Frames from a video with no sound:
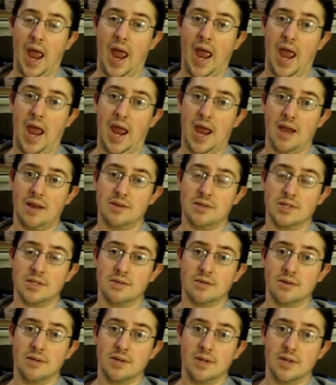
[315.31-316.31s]
and
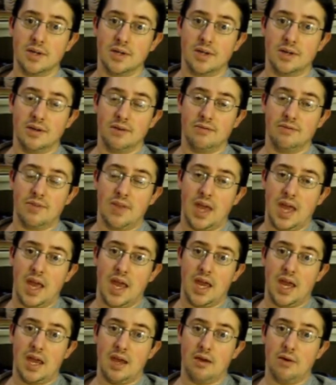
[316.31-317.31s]

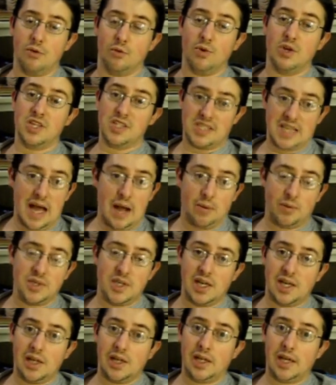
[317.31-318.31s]
they
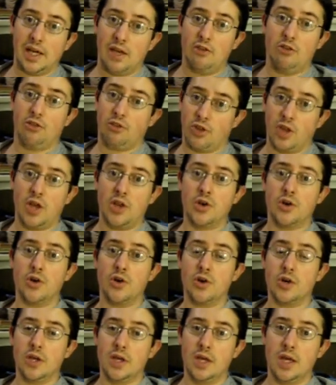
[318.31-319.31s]
resoundingly
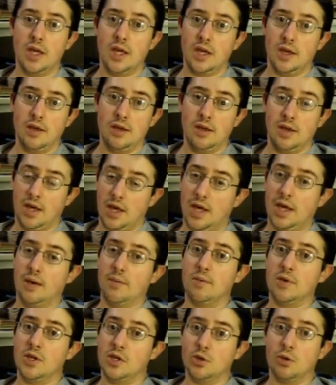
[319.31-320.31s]
thundered
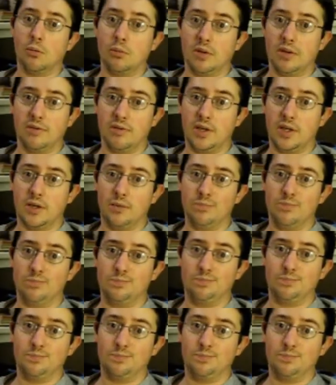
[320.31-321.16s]
him into oblivion.